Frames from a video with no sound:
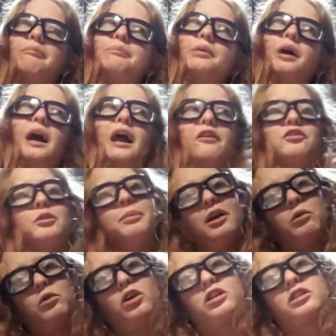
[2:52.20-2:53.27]
But I have to be
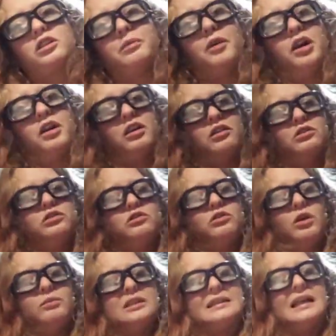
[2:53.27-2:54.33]
at work tomorrow, so
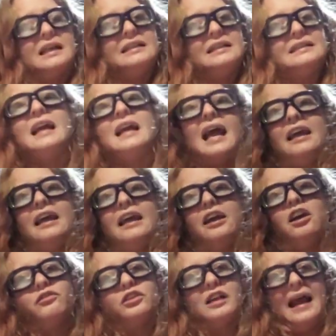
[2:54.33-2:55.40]
I'm just going to stay here
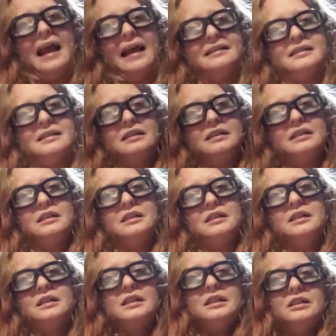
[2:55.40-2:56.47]
overnight.
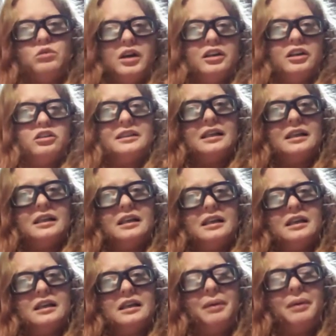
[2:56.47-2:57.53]
One good thing
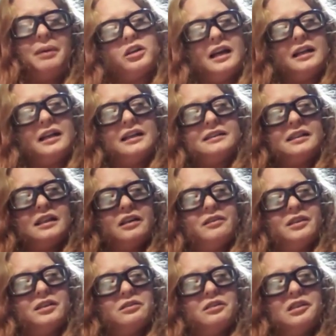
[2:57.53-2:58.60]
about working at a ski
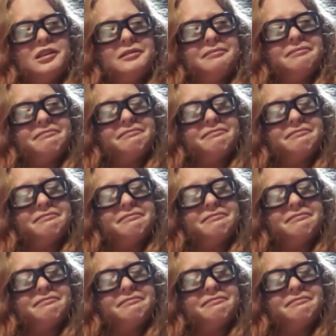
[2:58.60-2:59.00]
resort,